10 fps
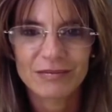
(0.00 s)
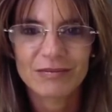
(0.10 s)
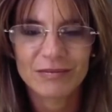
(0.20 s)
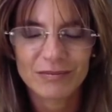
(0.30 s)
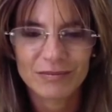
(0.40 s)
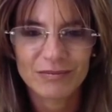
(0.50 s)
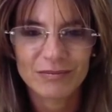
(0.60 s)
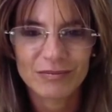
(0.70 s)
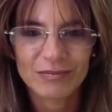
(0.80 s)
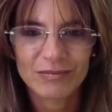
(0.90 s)

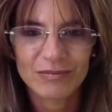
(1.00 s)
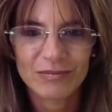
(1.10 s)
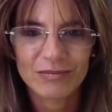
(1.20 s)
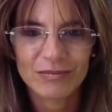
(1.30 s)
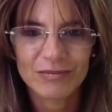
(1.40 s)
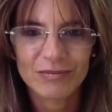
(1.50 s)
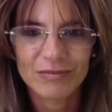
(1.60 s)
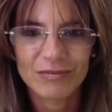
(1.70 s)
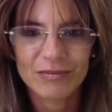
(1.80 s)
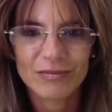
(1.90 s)

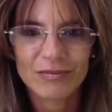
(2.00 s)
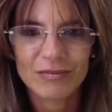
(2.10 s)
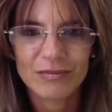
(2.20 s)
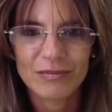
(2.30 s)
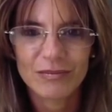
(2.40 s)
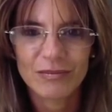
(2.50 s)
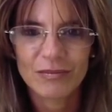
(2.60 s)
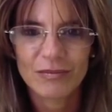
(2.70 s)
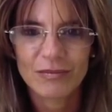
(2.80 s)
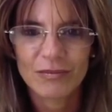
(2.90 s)

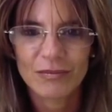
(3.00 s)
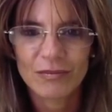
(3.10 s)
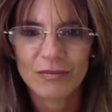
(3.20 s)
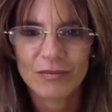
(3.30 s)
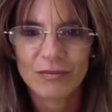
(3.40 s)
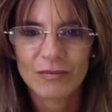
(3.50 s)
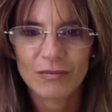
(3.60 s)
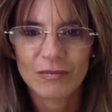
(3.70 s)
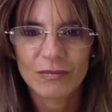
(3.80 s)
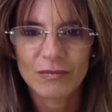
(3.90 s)

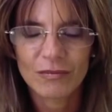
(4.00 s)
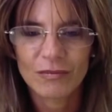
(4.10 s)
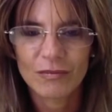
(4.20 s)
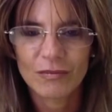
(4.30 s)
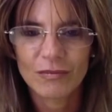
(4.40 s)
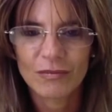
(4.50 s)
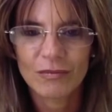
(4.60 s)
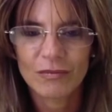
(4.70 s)
This person isn't speaking.